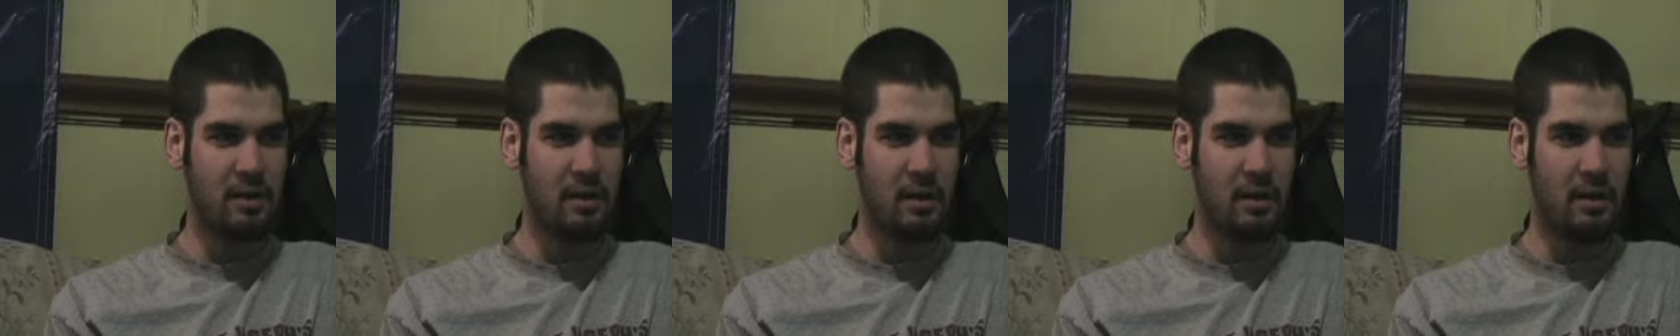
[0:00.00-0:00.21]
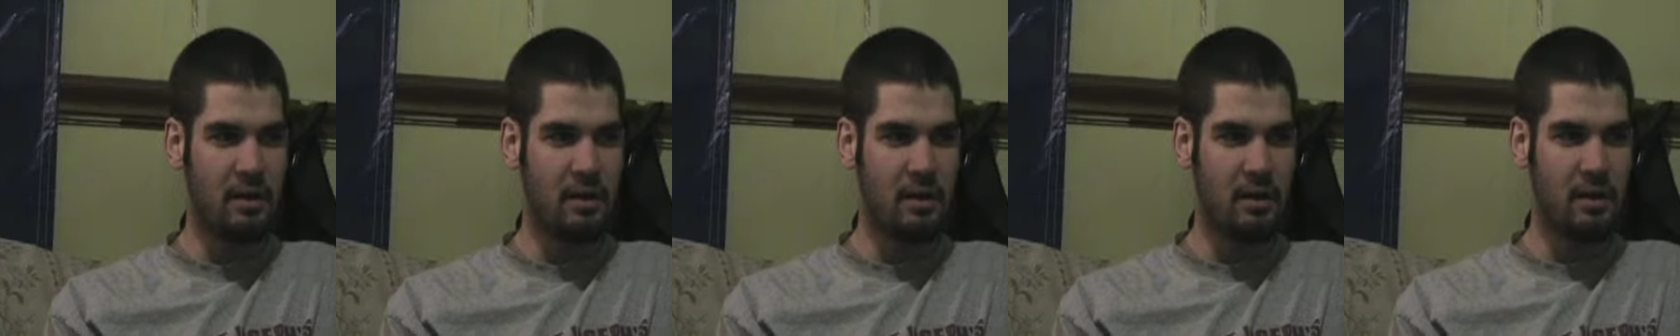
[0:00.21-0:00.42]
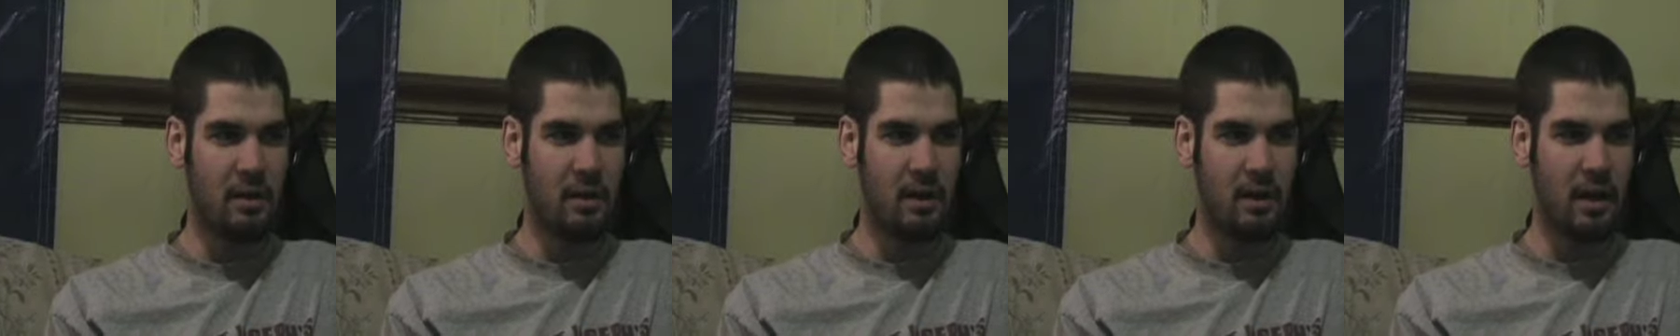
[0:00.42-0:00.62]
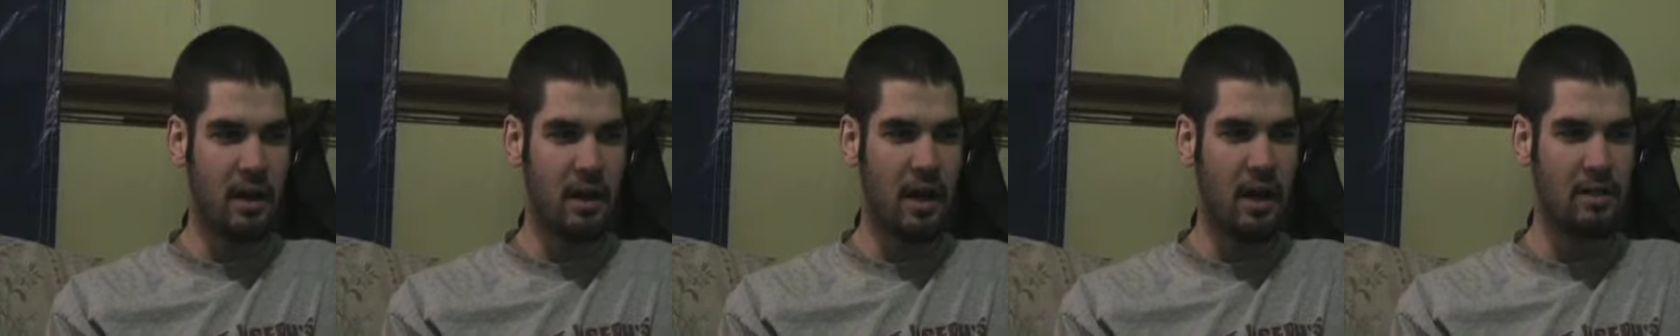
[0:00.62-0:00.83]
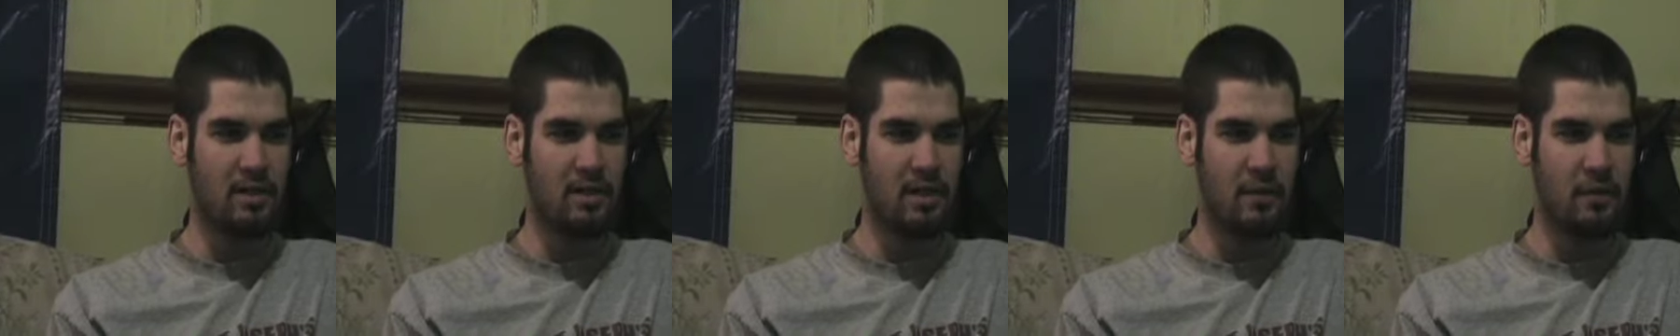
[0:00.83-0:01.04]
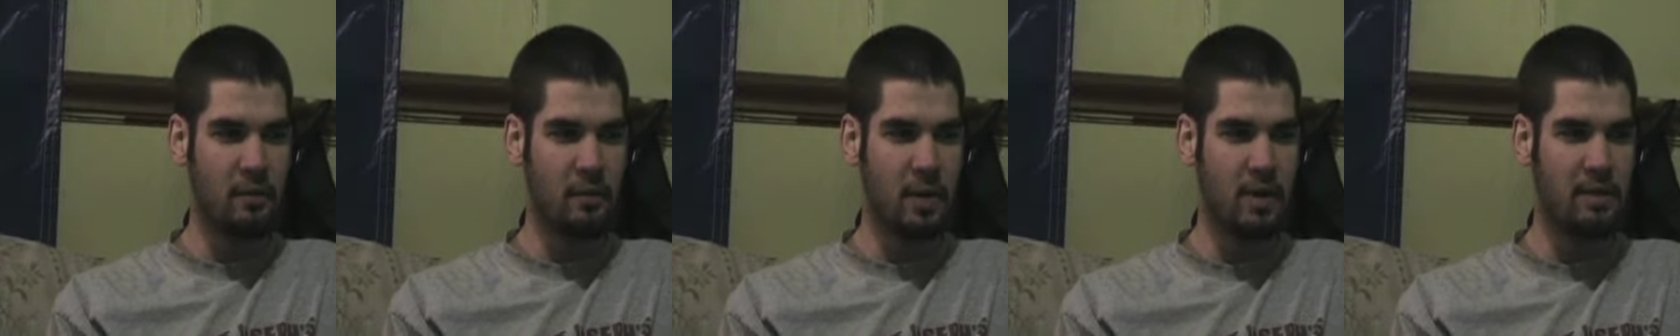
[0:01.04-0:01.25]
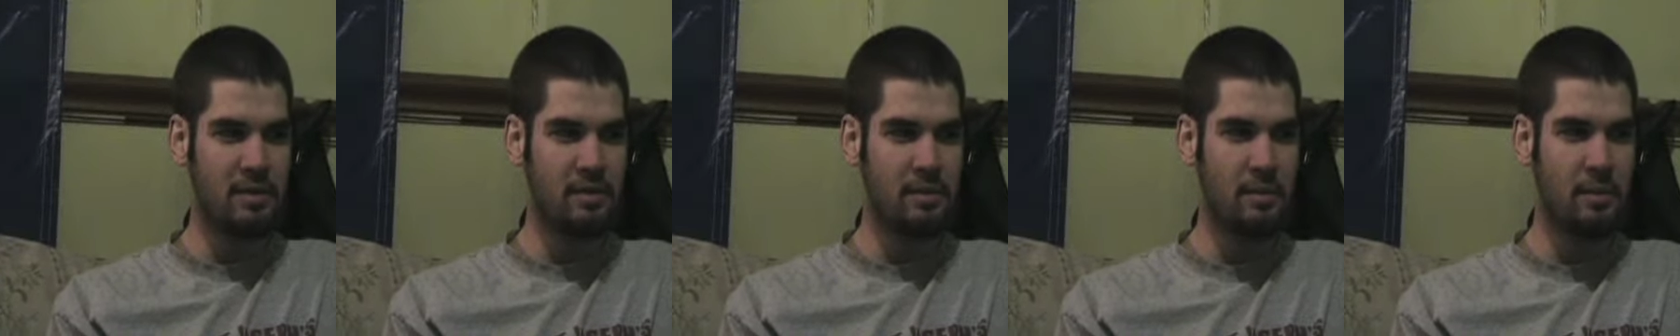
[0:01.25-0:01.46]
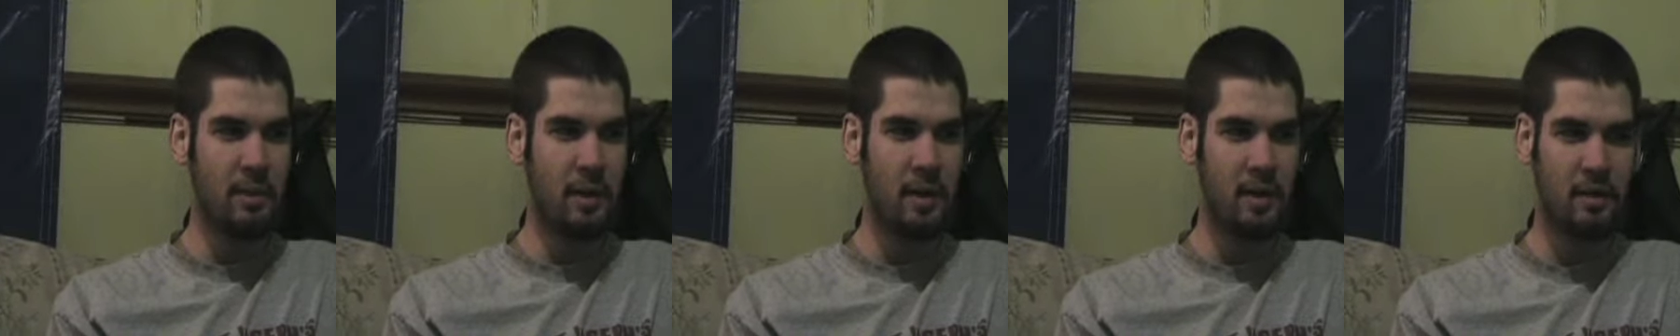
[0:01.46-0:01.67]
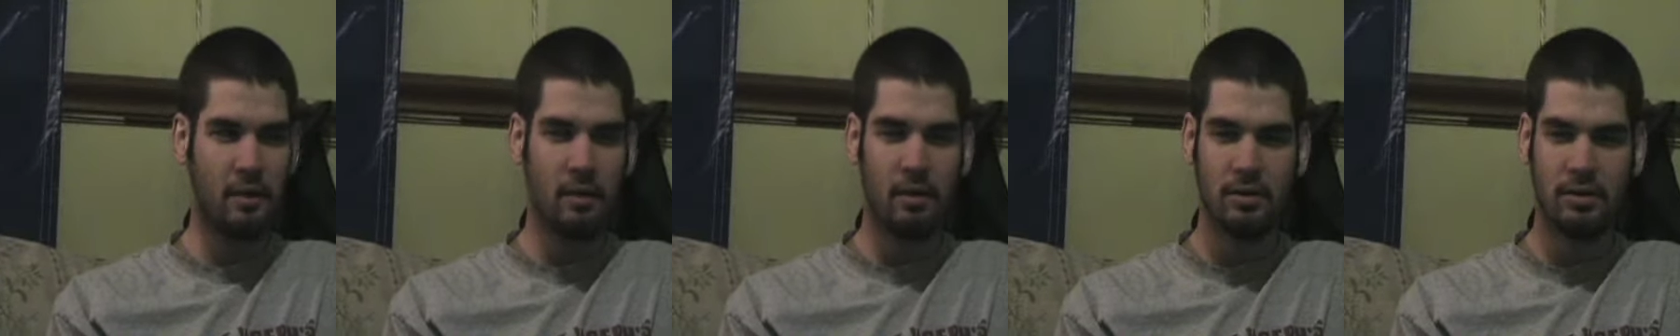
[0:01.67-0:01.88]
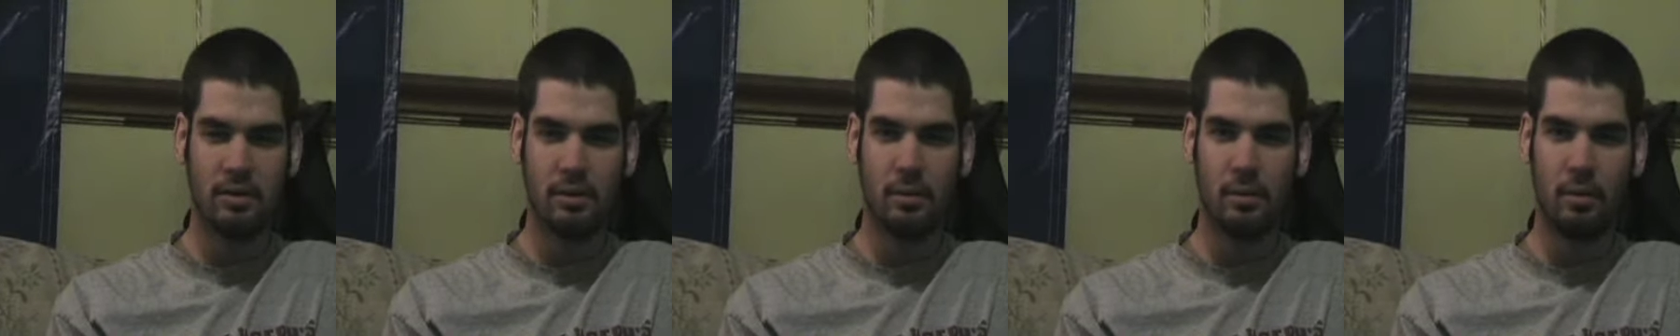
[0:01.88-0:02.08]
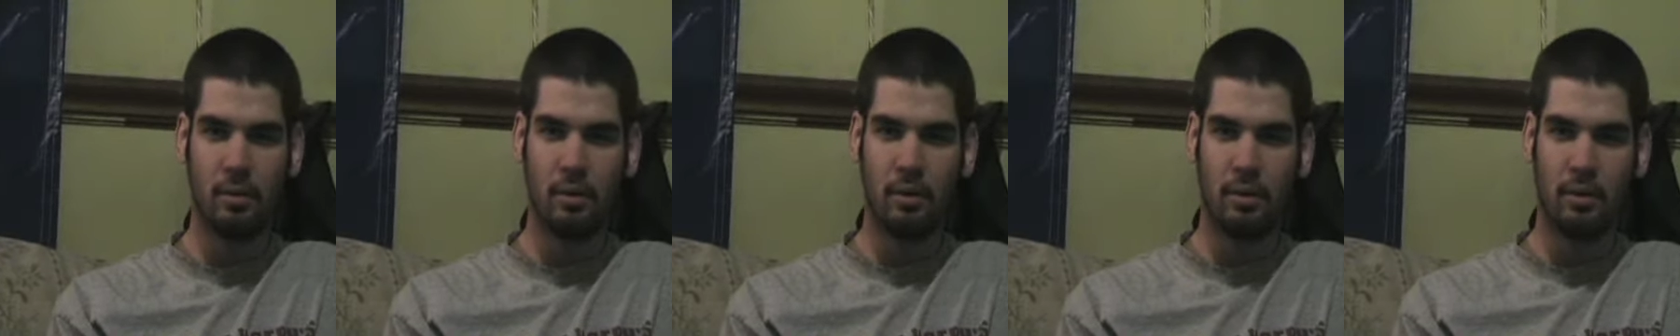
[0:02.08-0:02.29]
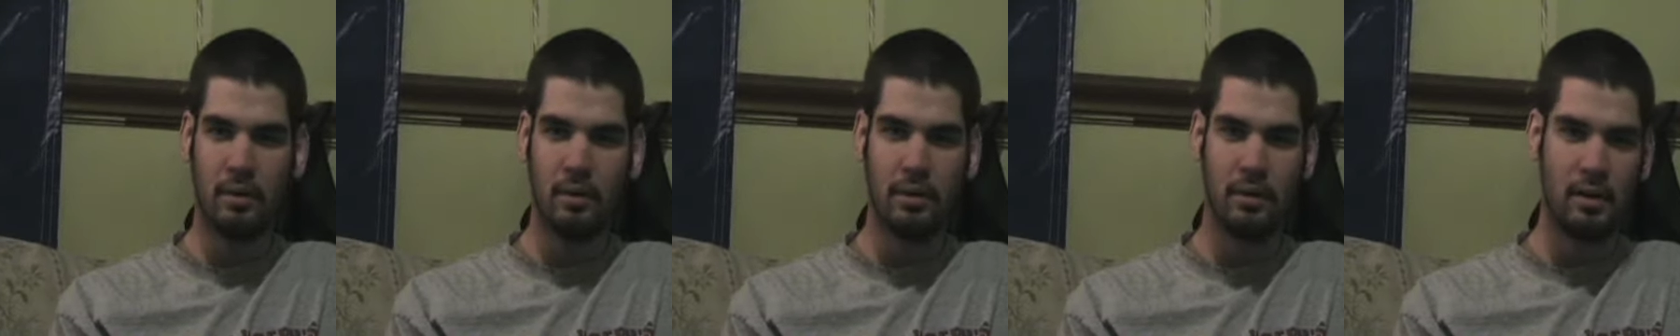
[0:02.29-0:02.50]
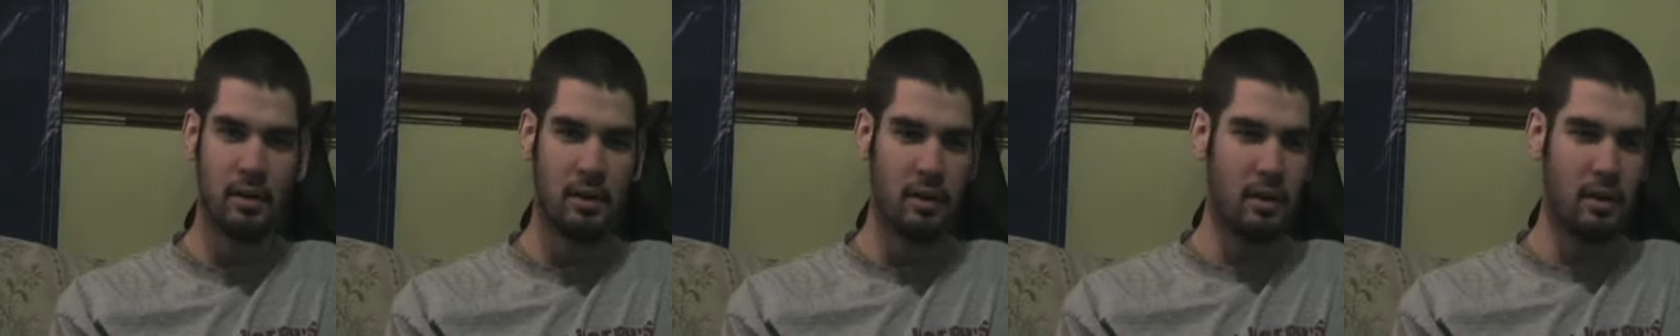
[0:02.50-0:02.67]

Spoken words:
effort has to be made across the board